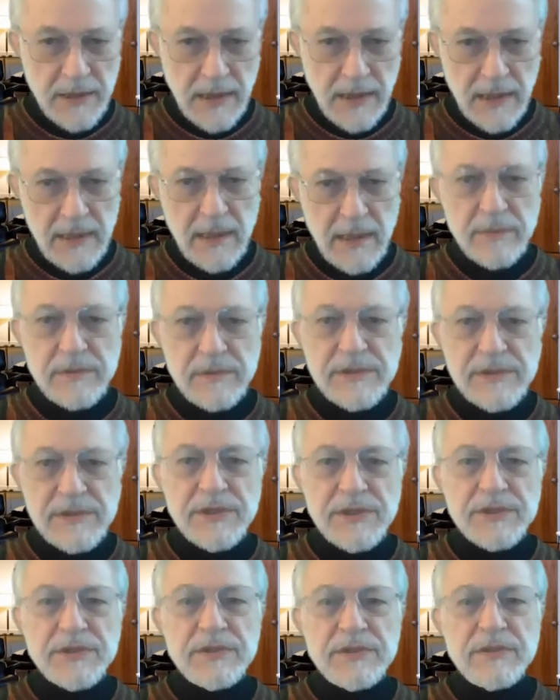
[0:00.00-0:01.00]
I was
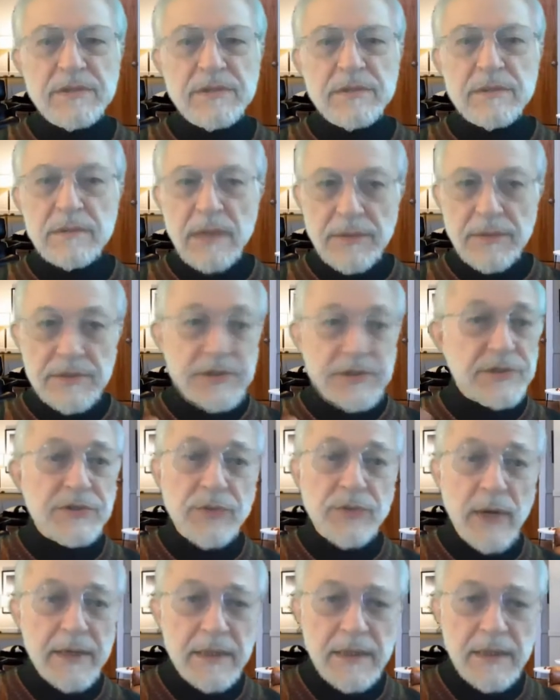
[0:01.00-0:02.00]
just
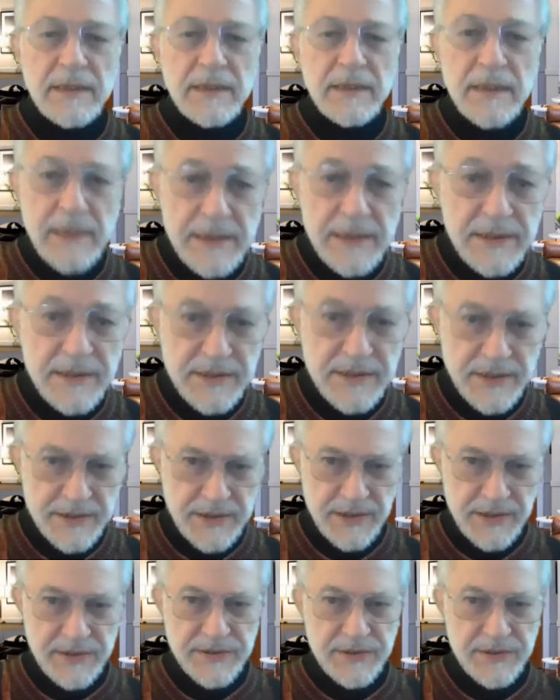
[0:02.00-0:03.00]
trying to get Linda's
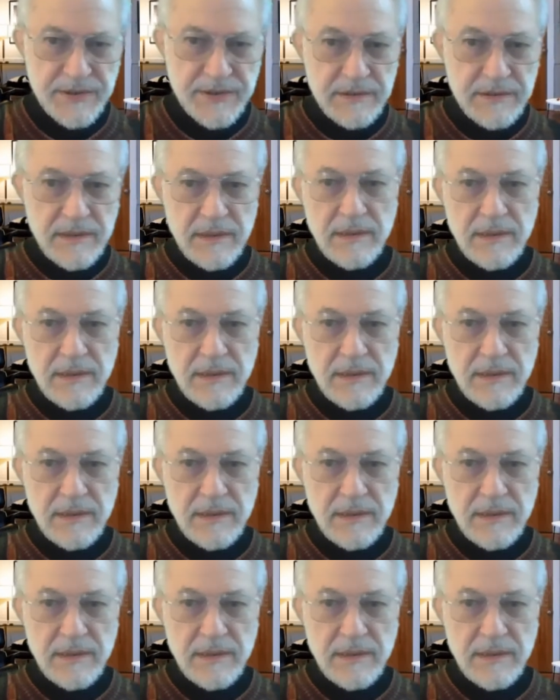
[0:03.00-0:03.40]
attention.